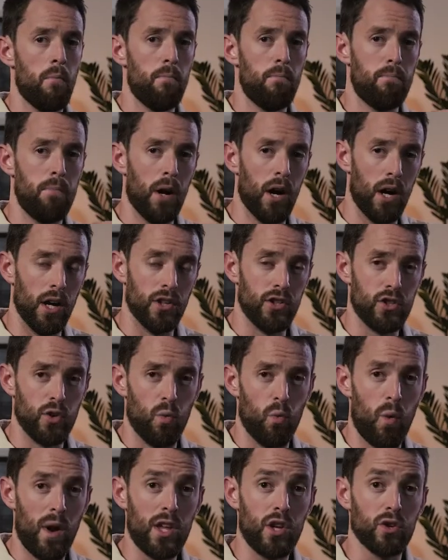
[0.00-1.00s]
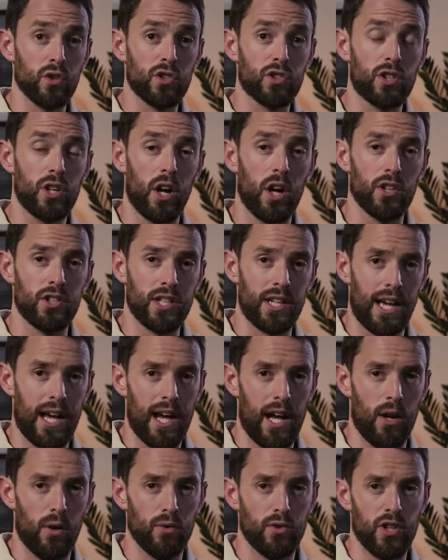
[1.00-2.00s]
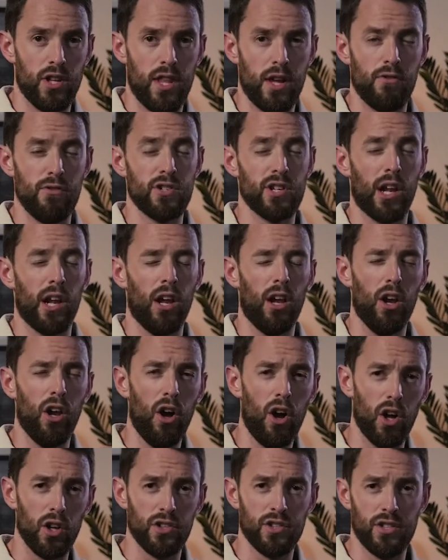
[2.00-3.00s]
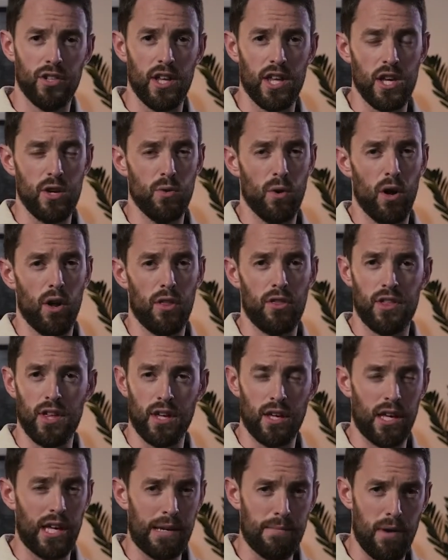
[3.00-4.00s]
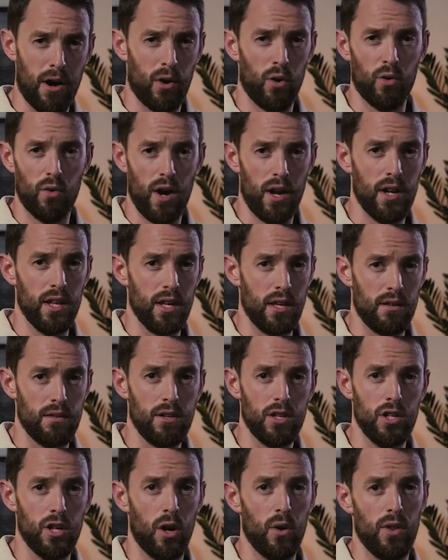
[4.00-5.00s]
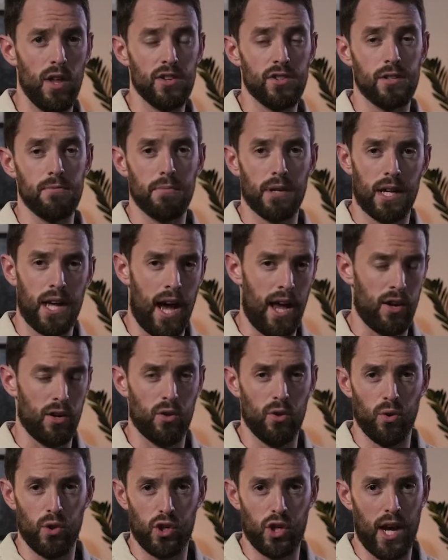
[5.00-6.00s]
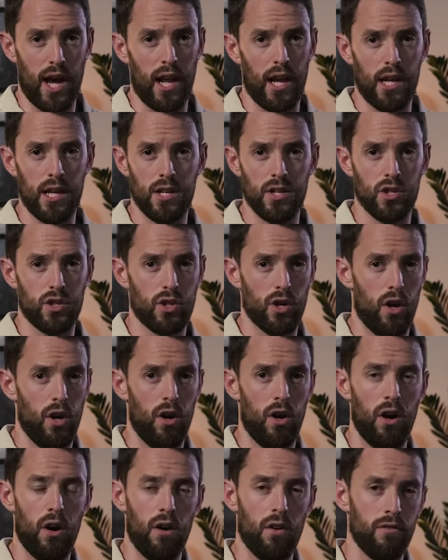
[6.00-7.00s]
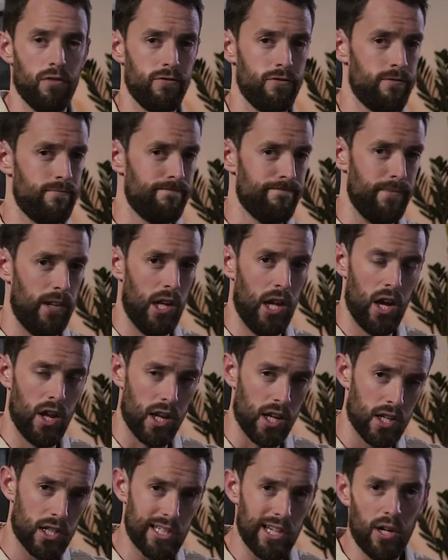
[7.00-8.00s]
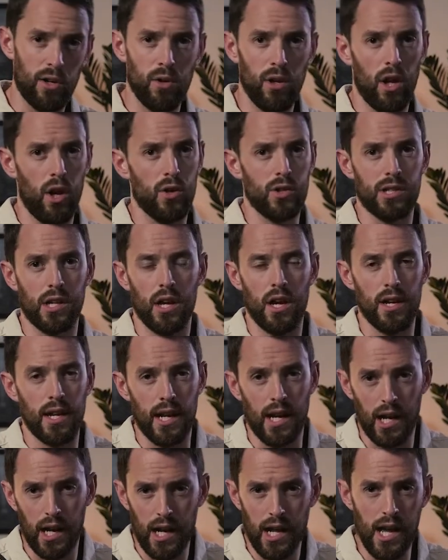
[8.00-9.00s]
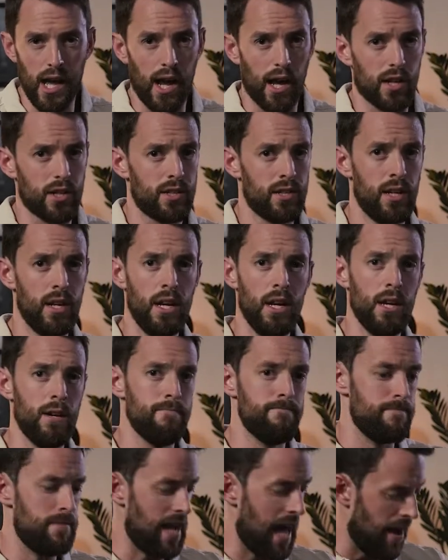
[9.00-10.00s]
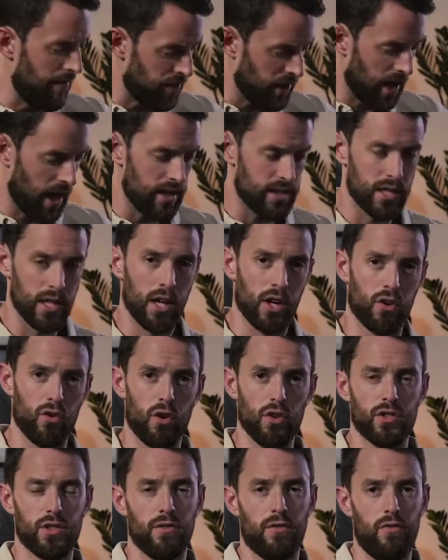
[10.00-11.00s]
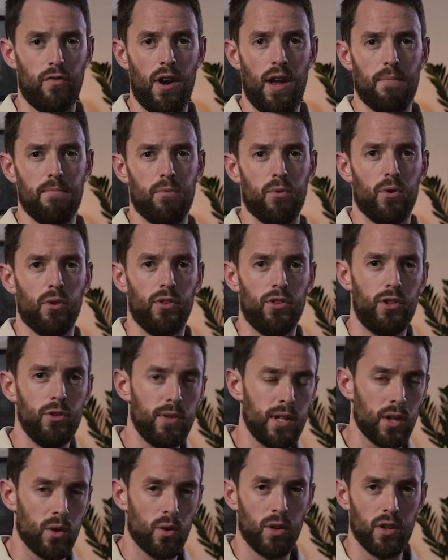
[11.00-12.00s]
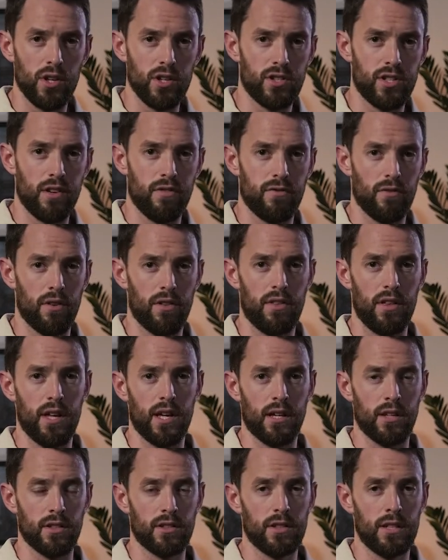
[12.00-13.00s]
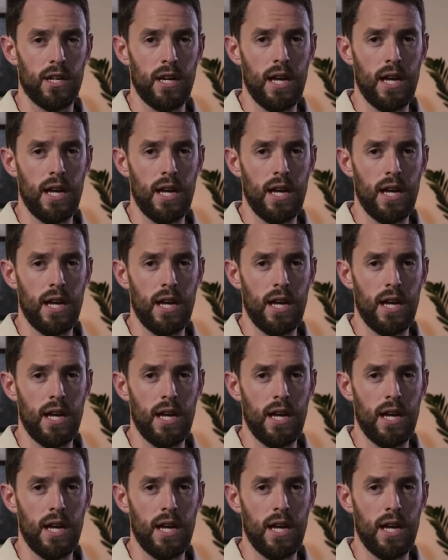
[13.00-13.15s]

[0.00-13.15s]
But when you're starting out, there is a lot that you are thinking about already. There's the mechanical challenge of learning solos, learning licks, navigating across the fretboard, doing all these different things.